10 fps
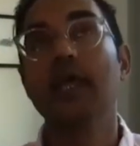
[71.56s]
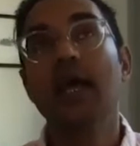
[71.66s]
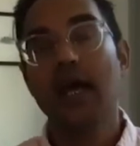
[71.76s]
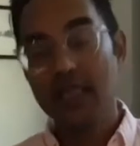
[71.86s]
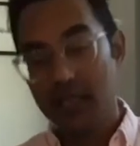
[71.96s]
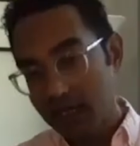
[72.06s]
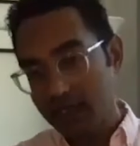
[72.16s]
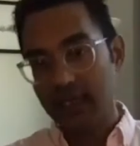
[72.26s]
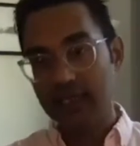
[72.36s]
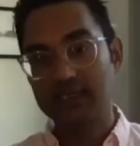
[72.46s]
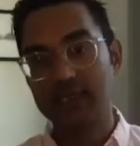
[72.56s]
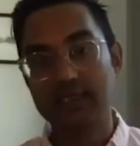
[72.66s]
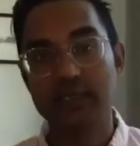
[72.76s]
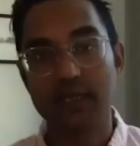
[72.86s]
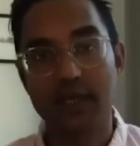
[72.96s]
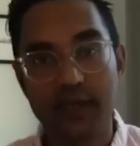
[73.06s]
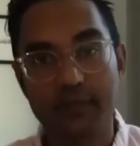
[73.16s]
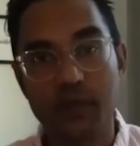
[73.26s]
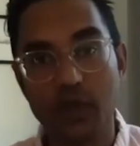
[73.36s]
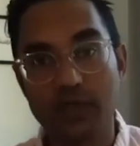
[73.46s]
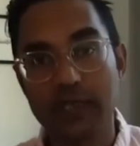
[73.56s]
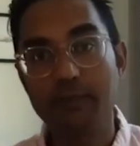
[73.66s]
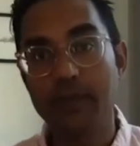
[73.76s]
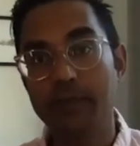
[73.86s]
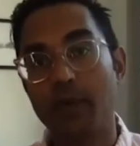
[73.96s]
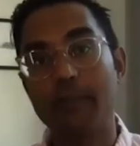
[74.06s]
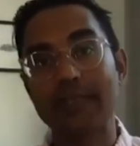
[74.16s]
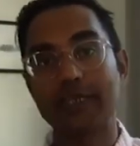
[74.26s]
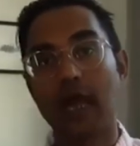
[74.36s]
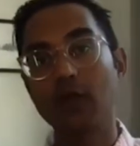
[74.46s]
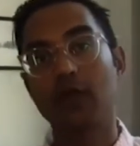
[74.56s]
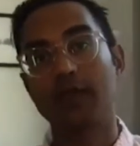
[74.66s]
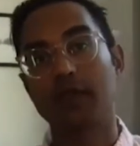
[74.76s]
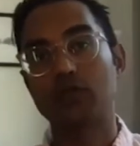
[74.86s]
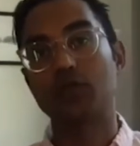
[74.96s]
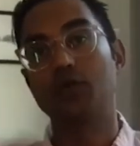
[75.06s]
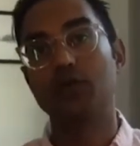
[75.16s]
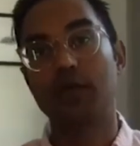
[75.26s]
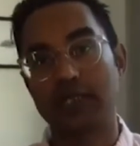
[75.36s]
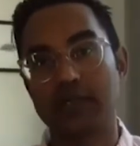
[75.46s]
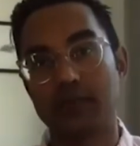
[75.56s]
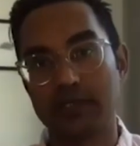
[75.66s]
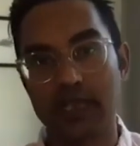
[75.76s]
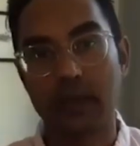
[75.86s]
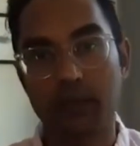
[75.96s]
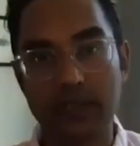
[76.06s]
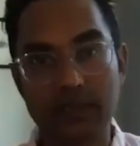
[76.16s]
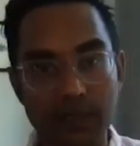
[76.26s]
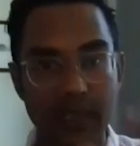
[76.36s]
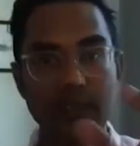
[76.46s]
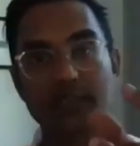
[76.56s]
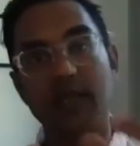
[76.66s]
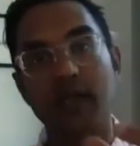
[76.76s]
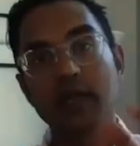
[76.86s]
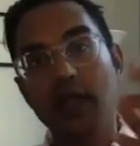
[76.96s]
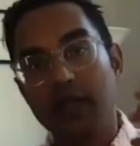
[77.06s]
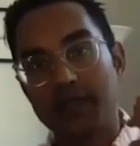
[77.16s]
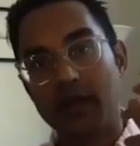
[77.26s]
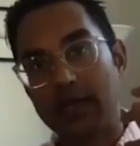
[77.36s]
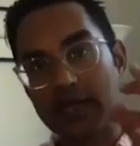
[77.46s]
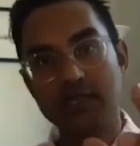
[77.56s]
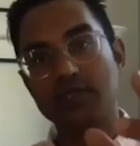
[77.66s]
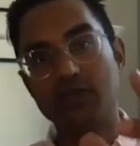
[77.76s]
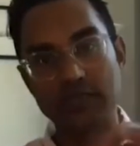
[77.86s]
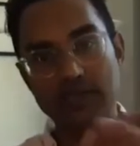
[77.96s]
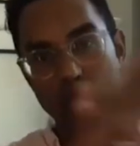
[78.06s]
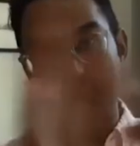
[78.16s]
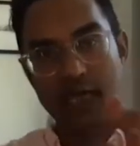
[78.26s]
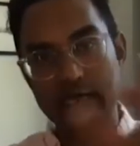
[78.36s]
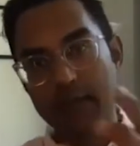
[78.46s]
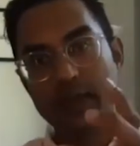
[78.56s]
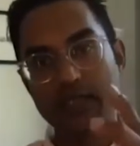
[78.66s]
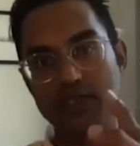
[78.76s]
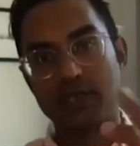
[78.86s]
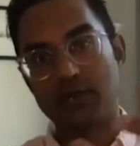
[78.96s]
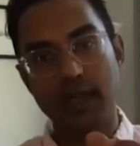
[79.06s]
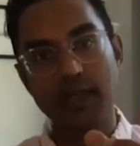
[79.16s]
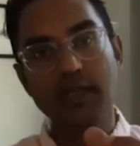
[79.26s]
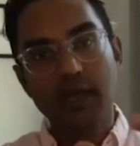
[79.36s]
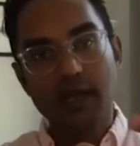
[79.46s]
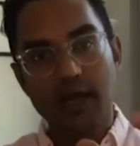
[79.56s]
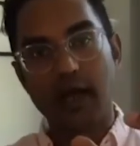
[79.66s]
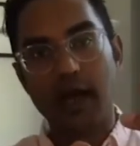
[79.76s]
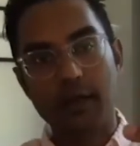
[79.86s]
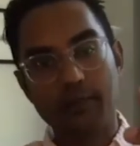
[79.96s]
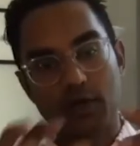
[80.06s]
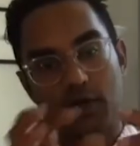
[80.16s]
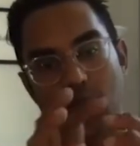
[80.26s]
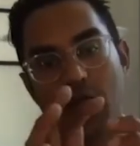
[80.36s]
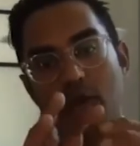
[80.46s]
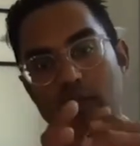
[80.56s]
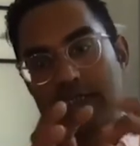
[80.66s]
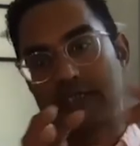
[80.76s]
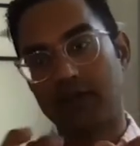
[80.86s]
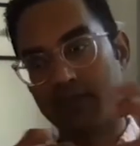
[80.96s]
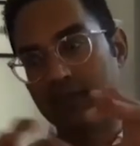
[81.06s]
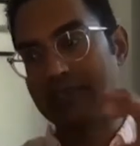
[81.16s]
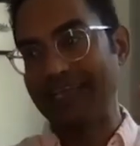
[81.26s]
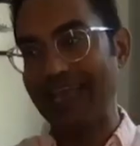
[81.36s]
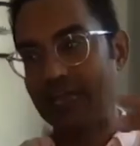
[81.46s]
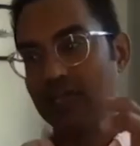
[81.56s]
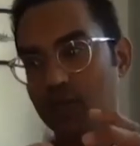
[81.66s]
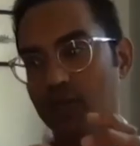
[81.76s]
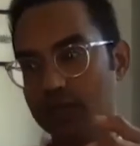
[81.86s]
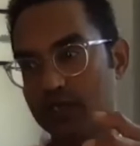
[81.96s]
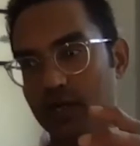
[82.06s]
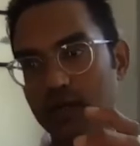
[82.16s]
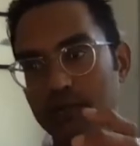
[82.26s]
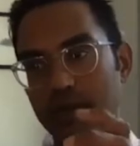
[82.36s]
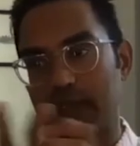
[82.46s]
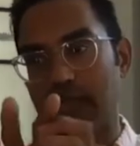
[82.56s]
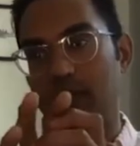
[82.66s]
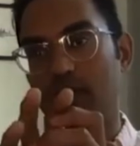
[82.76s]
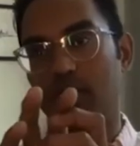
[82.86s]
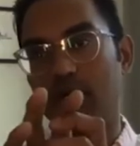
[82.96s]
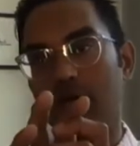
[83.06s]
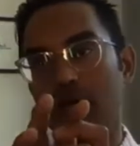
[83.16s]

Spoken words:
A lot of cases, some people miss out on their true customer segments because their industry is multidimensional, right? You're not only serving the end user, but then you're